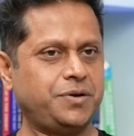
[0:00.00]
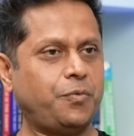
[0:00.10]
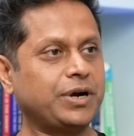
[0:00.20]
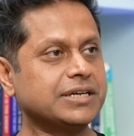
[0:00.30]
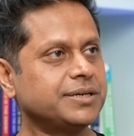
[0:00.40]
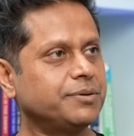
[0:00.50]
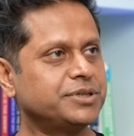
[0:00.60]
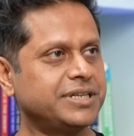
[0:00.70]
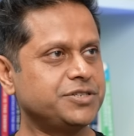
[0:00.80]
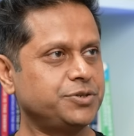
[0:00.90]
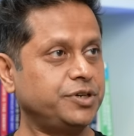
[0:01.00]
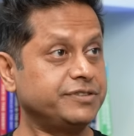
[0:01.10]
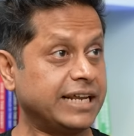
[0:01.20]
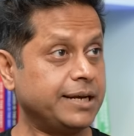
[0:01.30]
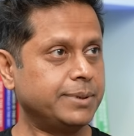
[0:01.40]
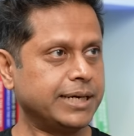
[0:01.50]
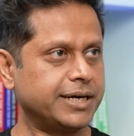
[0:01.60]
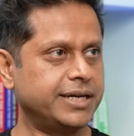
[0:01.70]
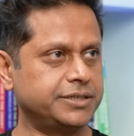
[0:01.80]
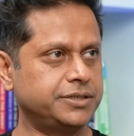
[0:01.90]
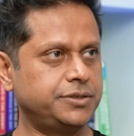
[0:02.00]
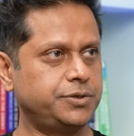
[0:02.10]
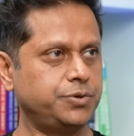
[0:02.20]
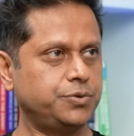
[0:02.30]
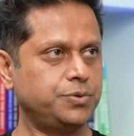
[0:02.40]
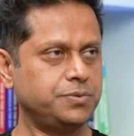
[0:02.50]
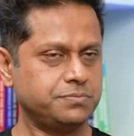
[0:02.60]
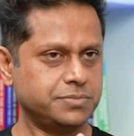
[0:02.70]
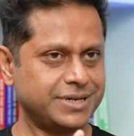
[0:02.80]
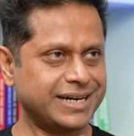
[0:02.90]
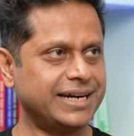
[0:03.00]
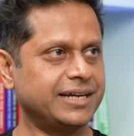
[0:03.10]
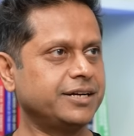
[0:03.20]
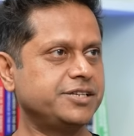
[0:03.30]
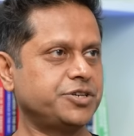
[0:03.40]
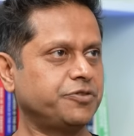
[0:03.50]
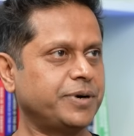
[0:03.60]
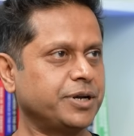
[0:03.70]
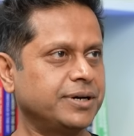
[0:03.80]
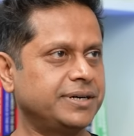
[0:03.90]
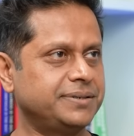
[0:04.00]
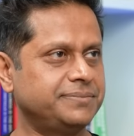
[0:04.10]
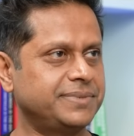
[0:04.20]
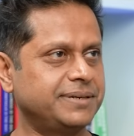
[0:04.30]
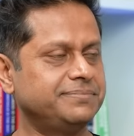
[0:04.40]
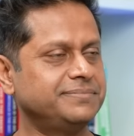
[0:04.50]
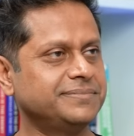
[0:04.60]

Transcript: What are some of the things you know deliberately done to create a culture of particular type?